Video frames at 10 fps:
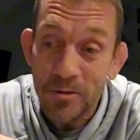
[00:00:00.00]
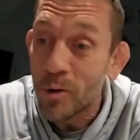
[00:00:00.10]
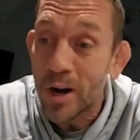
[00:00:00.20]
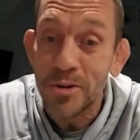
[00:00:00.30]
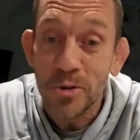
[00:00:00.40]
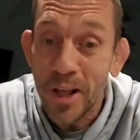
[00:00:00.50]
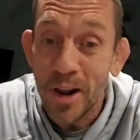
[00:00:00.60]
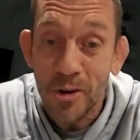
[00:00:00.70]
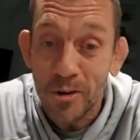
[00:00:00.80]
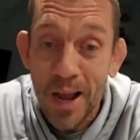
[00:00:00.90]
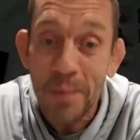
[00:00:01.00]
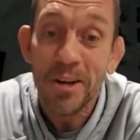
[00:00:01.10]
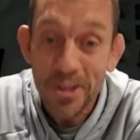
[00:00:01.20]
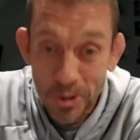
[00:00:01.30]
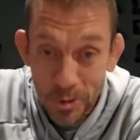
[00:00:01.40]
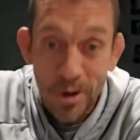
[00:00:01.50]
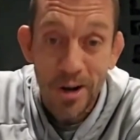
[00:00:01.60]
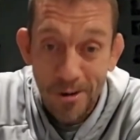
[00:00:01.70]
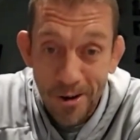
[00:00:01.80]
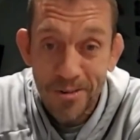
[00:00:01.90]
If you want to do that other crap, do it
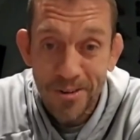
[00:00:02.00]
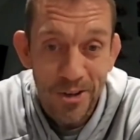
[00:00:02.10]
on your own.